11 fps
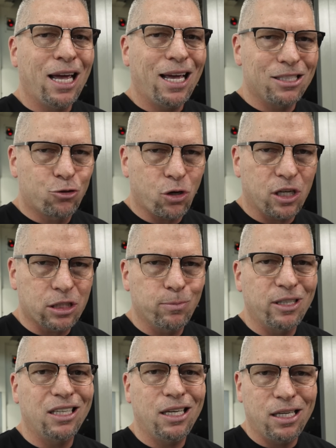and trust
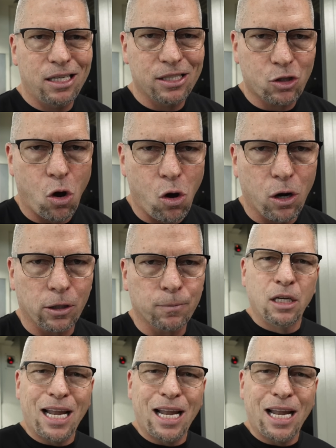me, it is hard.